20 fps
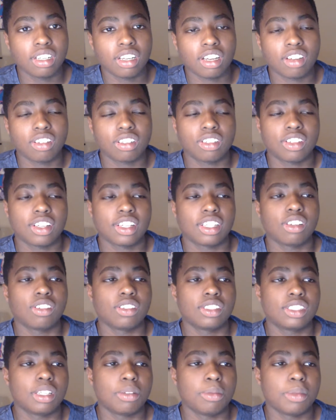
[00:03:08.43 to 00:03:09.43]
I don't know why I
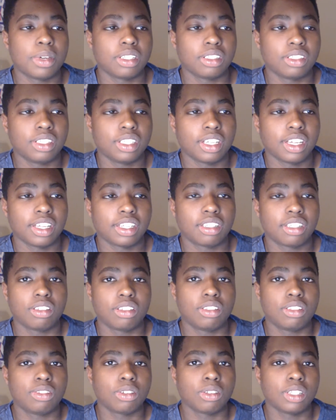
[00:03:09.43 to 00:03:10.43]
always say Metal Lee like
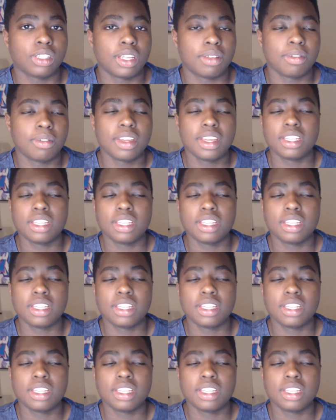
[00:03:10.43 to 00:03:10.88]
his full name.